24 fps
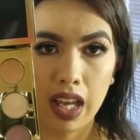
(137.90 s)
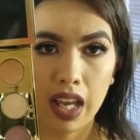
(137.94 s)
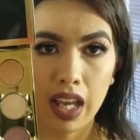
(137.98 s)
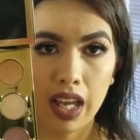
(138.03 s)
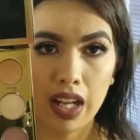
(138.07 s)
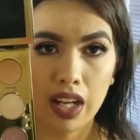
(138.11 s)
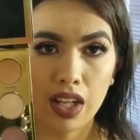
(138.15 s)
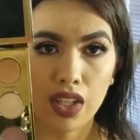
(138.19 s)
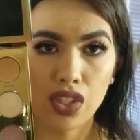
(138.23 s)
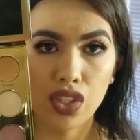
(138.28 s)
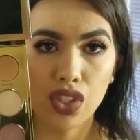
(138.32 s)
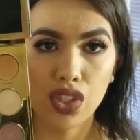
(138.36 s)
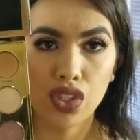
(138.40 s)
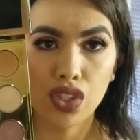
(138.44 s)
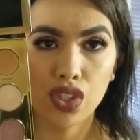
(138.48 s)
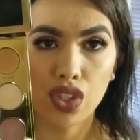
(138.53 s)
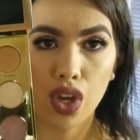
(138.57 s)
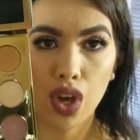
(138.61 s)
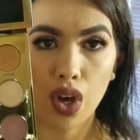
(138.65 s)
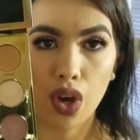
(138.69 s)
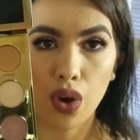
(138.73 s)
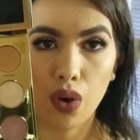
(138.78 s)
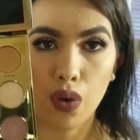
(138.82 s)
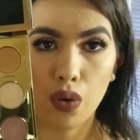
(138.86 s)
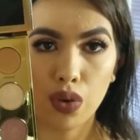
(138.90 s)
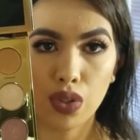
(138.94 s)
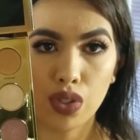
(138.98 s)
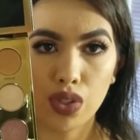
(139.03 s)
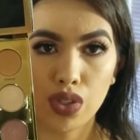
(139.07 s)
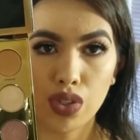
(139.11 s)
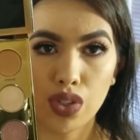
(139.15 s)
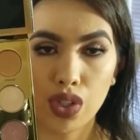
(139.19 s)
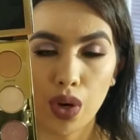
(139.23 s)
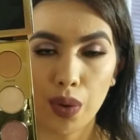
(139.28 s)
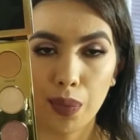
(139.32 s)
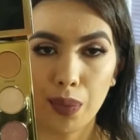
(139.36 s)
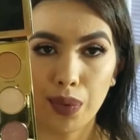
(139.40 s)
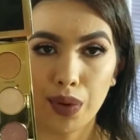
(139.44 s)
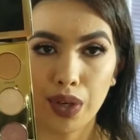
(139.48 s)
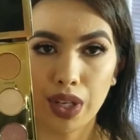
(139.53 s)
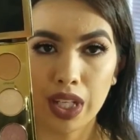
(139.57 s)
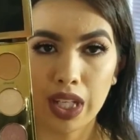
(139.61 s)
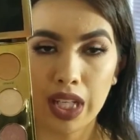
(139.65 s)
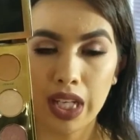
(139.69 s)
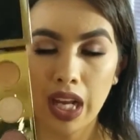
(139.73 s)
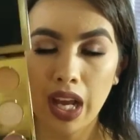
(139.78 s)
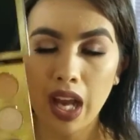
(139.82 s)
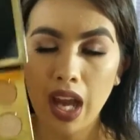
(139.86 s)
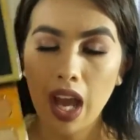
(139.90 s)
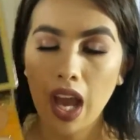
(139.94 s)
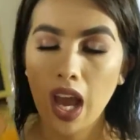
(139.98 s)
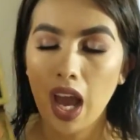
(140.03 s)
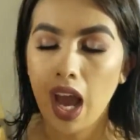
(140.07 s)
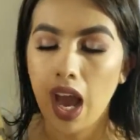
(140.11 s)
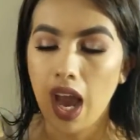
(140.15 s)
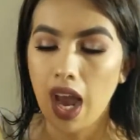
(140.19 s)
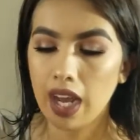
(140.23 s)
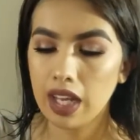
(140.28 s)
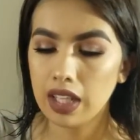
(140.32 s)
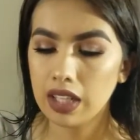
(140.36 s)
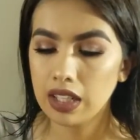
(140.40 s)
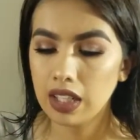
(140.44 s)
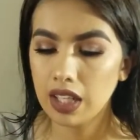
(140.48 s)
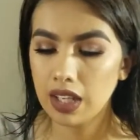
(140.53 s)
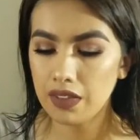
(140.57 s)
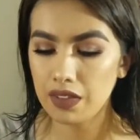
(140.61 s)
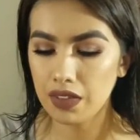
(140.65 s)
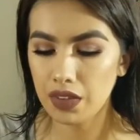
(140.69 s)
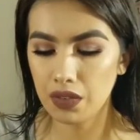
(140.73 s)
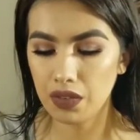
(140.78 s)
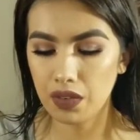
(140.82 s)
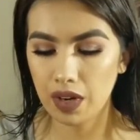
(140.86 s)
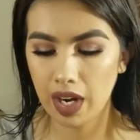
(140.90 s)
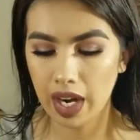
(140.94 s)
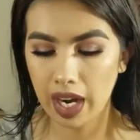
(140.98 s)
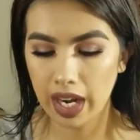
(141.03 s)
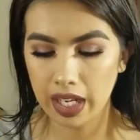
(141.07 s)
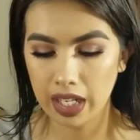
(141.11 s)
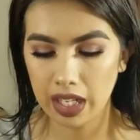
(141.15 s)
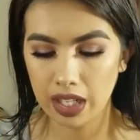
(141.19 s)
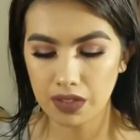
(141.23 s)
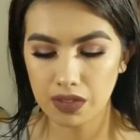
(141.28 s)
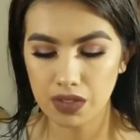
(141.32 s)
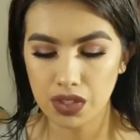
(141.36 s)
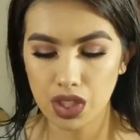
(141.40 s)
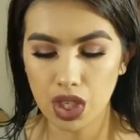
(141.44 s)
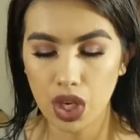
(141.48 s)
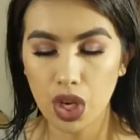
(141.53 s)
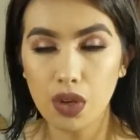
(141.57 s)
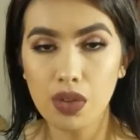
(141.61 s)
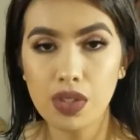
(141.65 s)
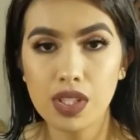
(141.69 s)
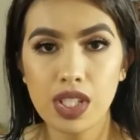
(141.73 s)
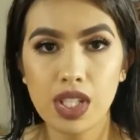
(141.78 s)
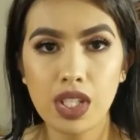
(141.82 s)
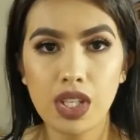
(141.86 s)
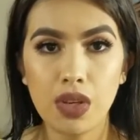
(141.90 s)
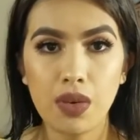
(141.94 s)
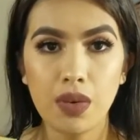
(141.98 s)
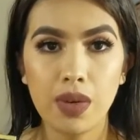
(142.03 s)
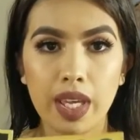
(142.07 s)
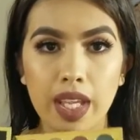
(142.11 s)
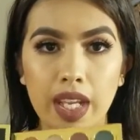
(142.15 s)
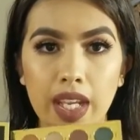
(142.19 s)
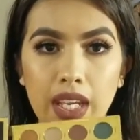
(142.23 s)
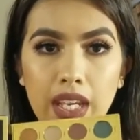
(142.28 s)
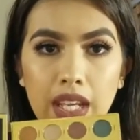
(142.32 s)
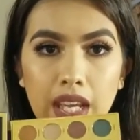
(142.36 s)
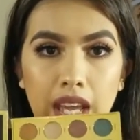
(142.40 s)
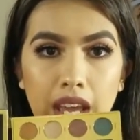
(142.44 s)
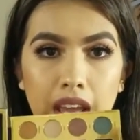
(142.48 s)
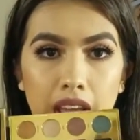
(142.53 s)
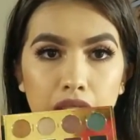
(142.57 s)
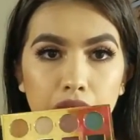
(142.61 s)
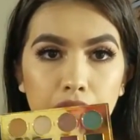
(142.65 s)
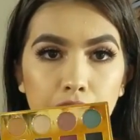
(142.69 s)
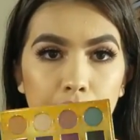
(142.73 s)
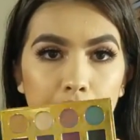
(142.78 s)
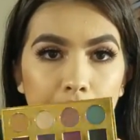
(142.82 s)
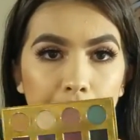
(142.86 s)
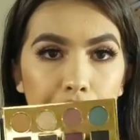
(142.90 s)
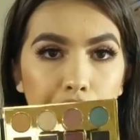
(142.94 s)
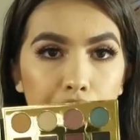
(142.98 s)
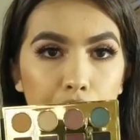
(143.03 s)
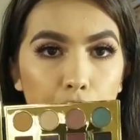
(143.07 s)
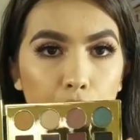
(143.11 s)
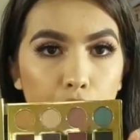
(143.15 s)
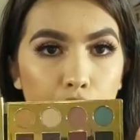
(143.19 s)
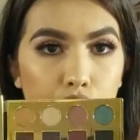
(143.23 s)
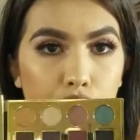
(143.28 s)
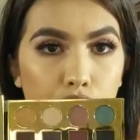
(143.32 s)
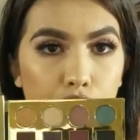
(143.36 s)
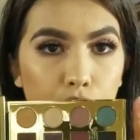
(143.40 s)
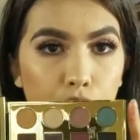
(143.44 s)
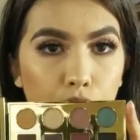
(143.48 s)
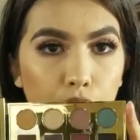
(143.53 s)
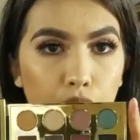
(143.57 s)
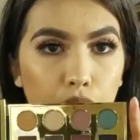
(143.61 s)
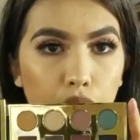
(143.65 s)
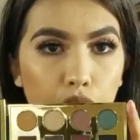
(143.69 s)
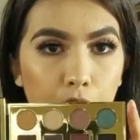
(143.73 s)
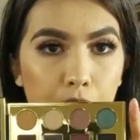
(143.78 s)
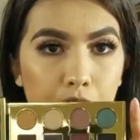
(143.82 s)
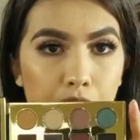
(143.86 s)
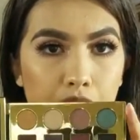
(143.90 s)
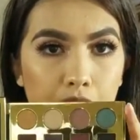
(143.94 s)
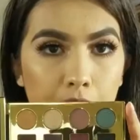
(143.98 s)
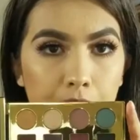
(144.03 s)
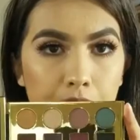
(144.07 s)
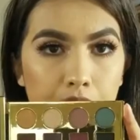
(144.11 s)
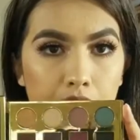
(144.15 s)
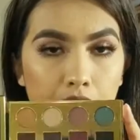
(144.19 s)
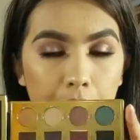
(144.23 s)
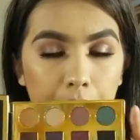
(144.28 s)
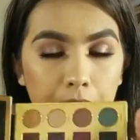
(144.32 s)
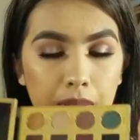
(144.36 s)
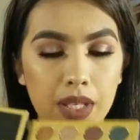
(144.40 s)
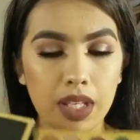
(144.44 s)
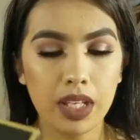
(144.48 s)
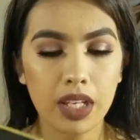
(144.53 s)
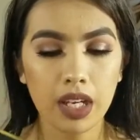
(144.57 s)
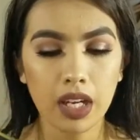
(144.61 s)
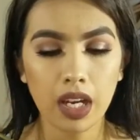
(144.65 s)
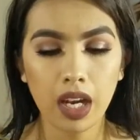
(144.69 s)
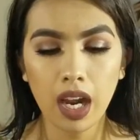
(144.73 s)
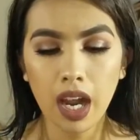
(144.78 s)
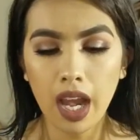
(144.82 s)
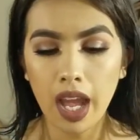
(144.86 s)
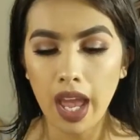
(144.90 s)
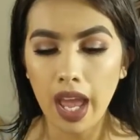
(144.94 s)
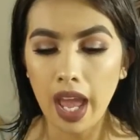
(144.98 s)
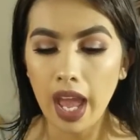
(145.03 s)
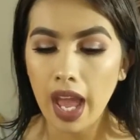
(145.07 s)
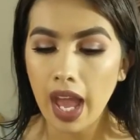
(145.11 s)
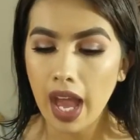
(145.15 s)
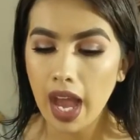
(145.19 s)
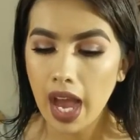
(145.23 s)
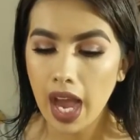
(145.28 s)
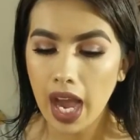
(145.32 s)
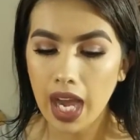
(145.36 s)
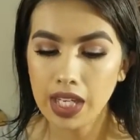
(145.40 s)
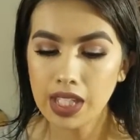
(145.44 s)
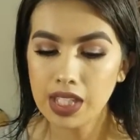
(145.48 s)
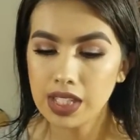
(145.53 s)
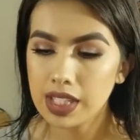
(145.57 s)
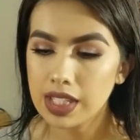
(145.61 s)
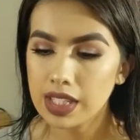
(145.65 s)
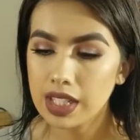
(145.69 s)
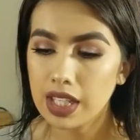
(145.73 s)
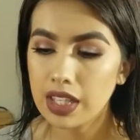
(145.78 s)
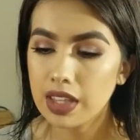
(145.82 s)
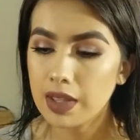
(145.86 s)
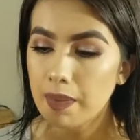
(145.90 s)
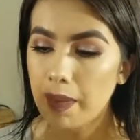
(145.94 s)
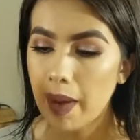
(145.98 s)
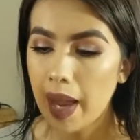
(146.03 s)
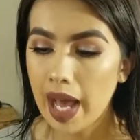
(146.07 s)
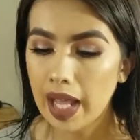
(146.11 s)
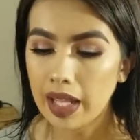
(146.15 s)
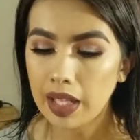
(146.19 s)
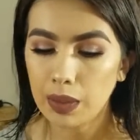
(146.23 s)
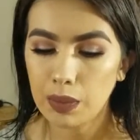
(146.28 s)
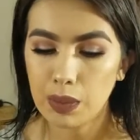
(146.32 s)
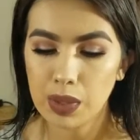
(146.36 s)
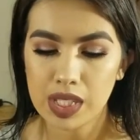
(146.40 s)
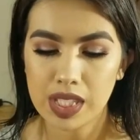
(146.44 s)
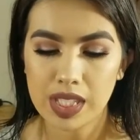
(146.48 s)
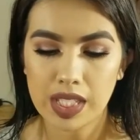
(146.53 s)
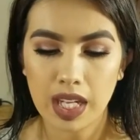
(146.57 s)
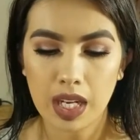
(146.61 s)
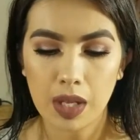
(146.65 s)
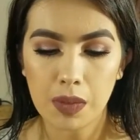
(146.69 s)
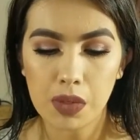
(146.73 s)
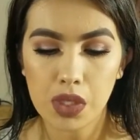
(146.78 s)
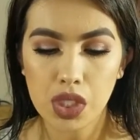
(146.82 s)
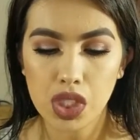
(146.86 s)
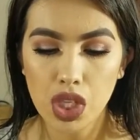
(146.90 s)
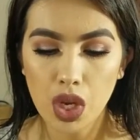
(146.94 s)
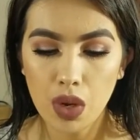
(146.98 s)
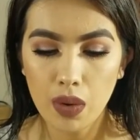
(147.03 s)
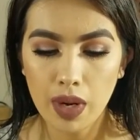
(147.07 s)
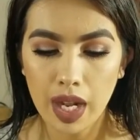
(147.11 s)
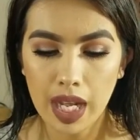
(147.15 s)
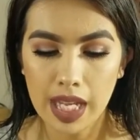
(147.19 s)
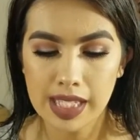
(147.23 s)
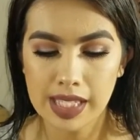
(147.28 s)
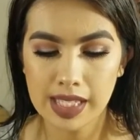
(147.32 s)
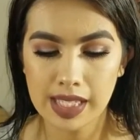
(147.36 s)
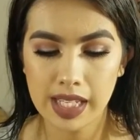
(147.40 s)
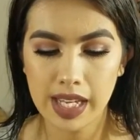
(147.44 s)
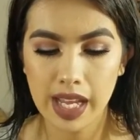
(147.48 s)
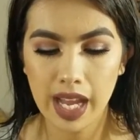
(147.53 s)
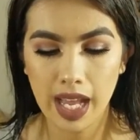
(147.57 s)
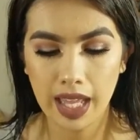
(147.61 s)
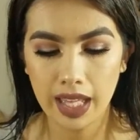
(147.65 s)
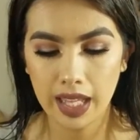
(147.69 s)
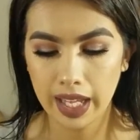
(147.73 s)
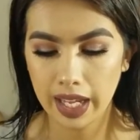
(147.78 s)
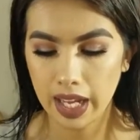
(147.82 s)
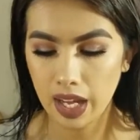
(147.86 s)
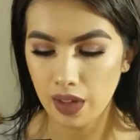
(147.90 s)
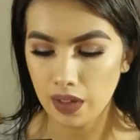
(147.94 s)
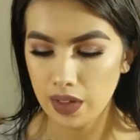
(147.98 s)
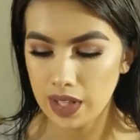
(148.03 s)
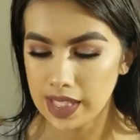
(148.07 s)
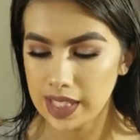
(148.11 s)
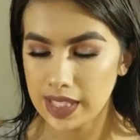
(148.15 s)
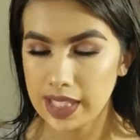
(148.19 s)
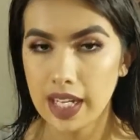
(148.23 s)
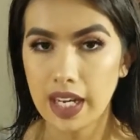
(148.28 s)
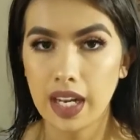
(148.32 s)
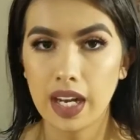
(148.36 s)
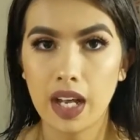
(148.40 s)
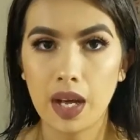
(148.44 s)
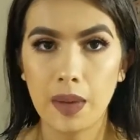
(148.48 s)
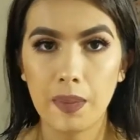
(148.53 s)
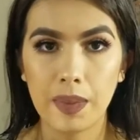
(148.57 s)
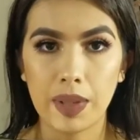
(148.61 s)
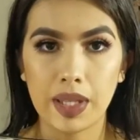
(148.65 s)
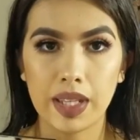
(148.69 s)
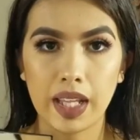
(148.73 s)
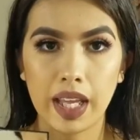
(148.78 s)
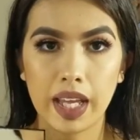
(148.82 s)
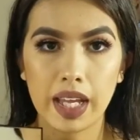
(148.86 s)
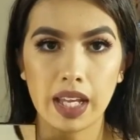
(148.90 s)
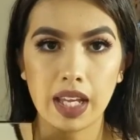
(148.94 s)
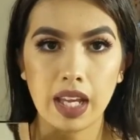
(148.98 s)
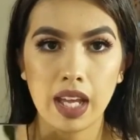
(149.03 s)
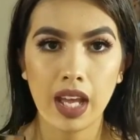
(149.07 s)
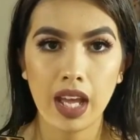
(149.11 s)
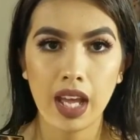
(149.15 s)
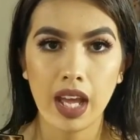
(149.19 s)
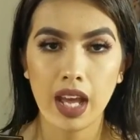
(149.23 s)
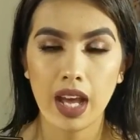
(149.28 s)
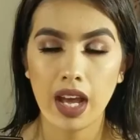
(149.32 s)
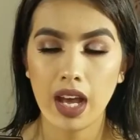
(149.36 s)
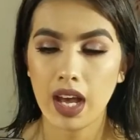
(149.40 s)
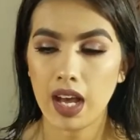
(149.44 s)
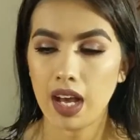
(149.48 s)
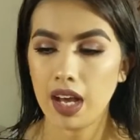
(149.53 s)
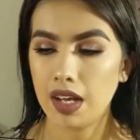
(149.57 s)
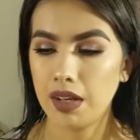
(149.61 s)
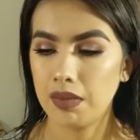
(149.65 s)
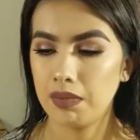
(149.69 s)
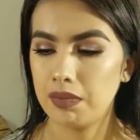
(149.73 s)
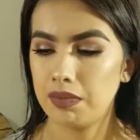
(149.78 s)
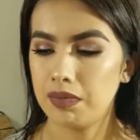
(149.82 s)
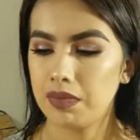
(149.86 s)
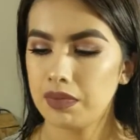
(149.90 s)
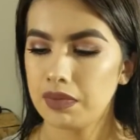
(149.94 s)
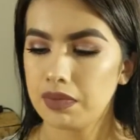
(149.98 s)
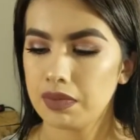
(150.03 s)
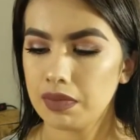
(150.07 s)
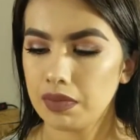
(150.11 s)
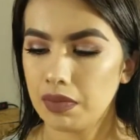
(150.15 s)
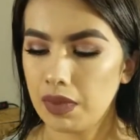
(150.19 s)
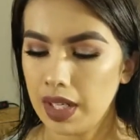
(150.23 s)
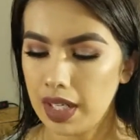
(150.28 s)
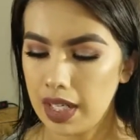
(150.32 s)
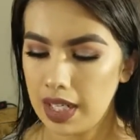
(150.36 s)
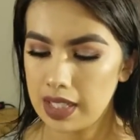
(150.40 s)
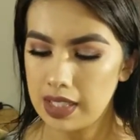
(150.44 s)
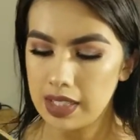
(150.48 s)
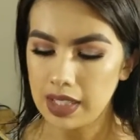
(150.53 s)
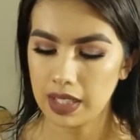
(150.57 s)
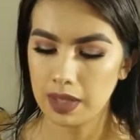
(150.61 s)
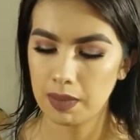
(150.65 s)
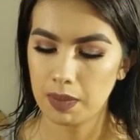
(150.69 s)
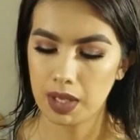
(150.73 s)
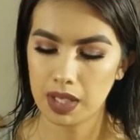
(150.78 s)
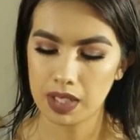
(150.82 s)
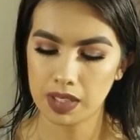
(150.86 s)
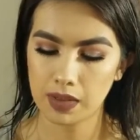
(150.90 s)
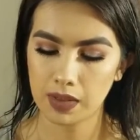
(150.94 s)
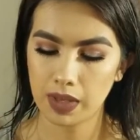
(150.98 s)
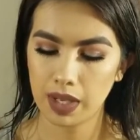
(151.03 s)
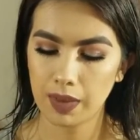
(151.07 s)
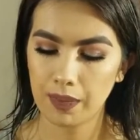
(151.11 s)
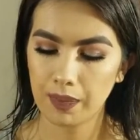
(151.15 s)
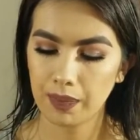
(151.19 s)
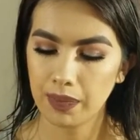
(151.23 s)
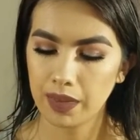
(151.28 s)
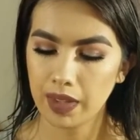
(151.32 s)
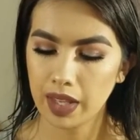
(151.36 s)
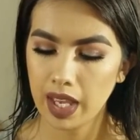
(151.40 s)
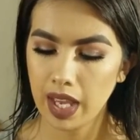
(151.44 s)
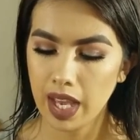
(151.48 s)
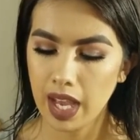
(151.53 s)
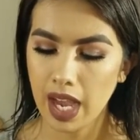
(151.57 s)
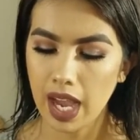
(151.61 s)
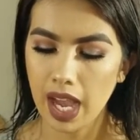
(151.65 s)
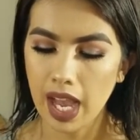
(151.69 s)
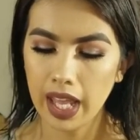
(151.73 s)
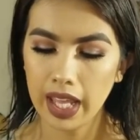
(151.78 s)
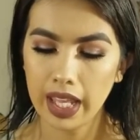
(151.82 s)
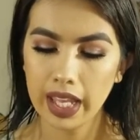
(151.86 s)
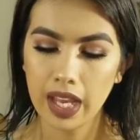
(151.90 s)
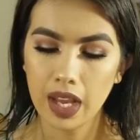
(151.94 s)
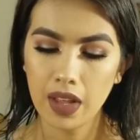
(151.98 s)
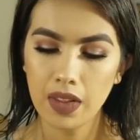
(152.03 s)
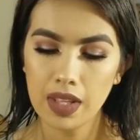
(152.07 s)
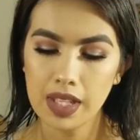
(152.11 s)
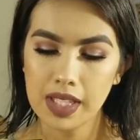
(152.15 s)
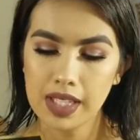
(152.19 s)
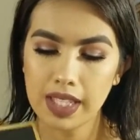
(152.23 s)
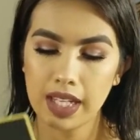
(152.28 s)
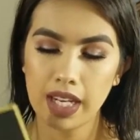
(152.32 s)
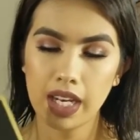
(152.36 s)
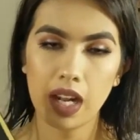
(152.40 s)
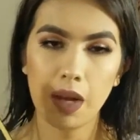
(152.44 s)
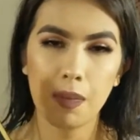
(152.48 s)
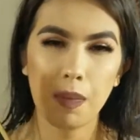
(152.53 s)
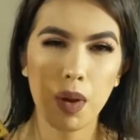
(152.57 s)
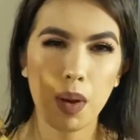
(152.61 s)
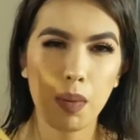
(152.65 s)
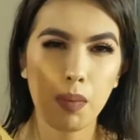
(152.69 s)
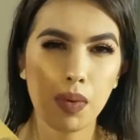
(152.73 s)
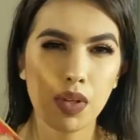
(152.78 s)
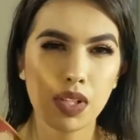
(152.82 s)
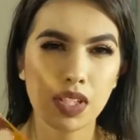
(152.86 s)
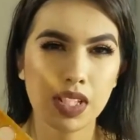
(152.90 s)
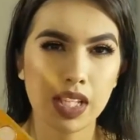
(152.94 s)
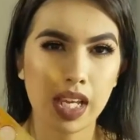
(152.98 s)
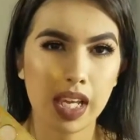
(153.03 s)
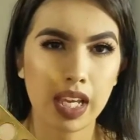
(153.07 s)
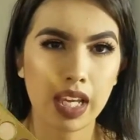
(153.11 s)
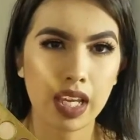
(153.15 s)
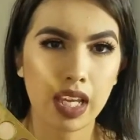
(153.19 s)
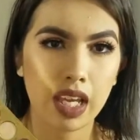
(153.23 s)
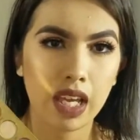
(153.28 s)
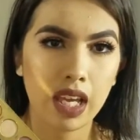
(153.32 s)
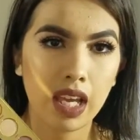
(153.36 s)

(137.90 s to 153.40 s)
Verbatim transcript: It is so pretty. I love the variety of tones that you get in it, and you get 4 duochromes up top here. I just think the palette was set up so nicely. I like how they set it up in like, why did I take the box away? I like how they set it up almost like